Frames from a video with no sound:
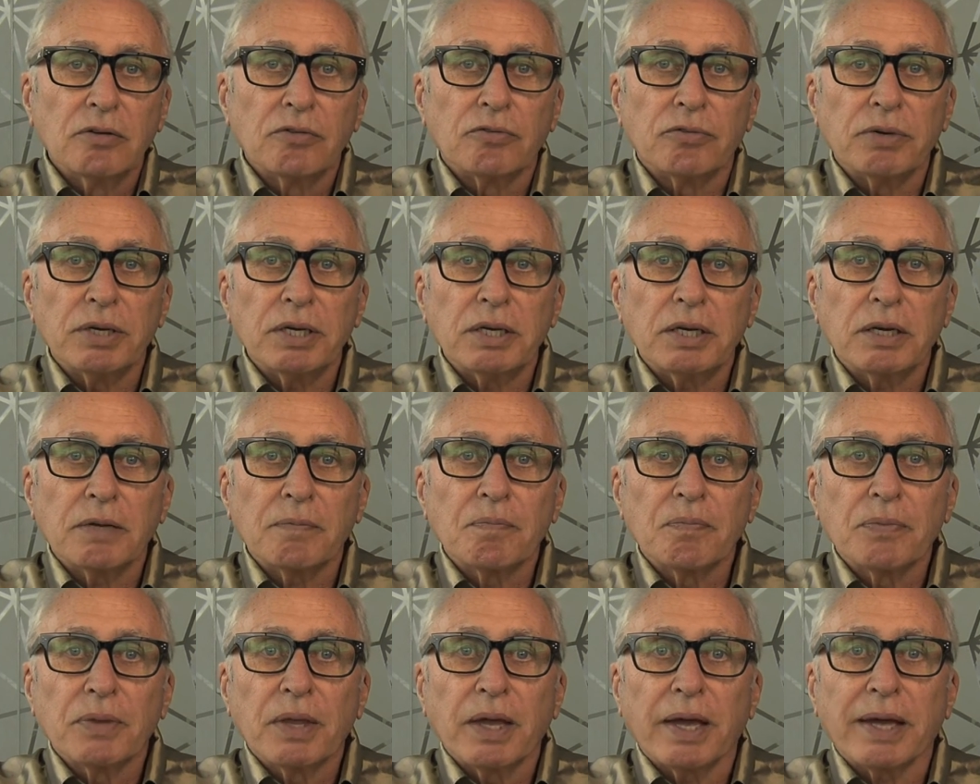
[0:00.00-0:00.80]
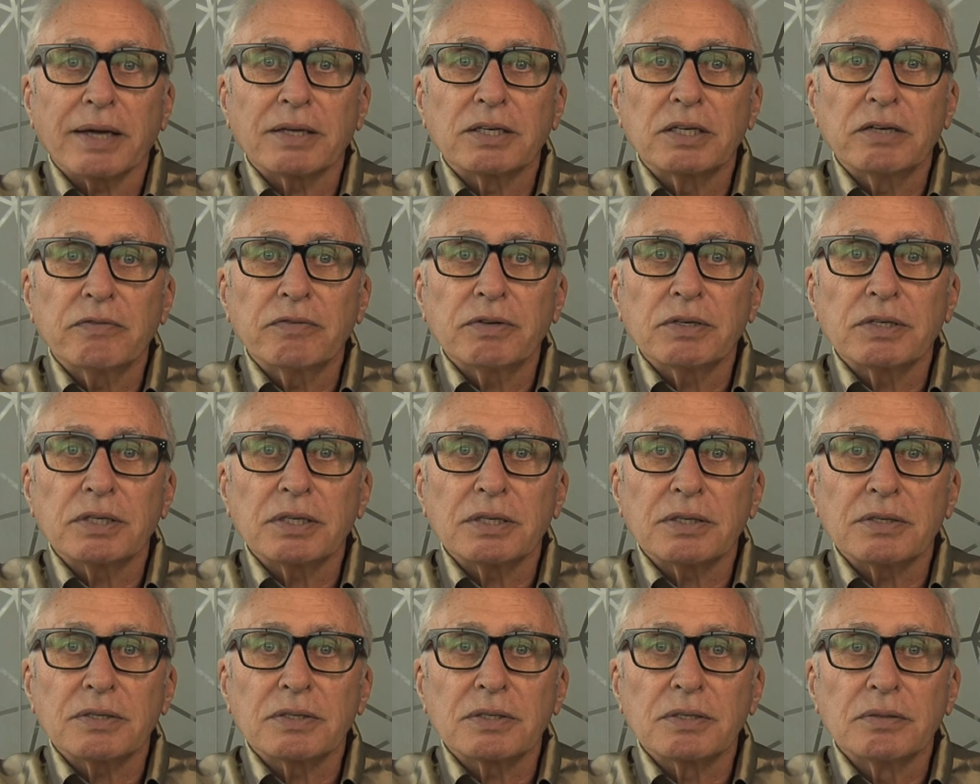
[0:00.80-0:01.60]
reading
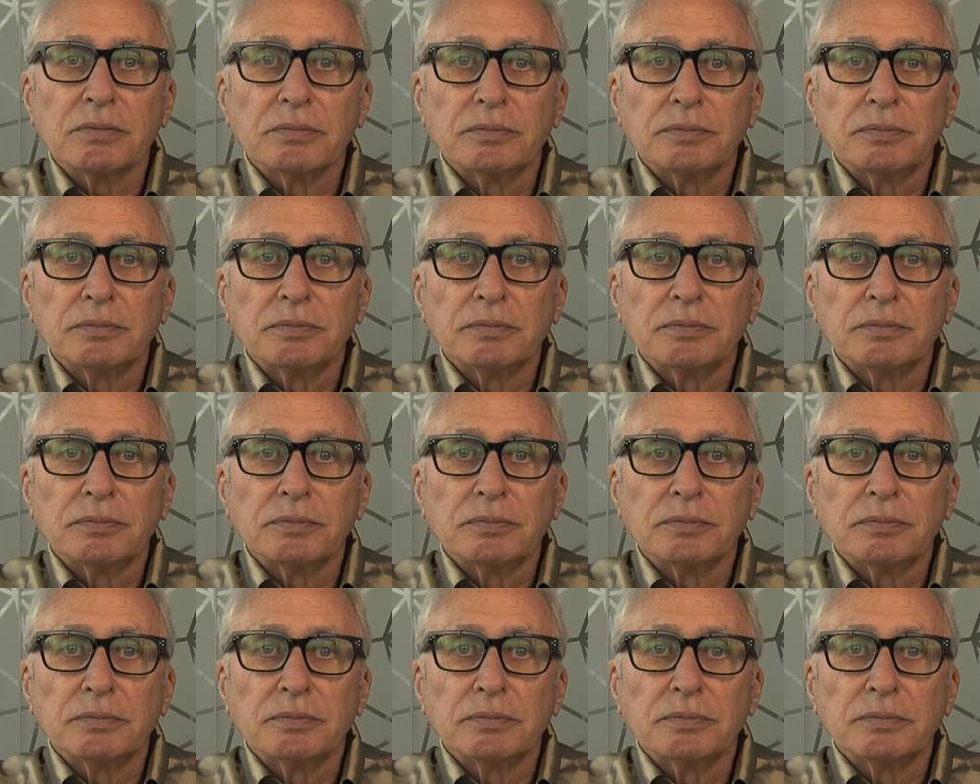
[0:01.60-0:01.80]
activities.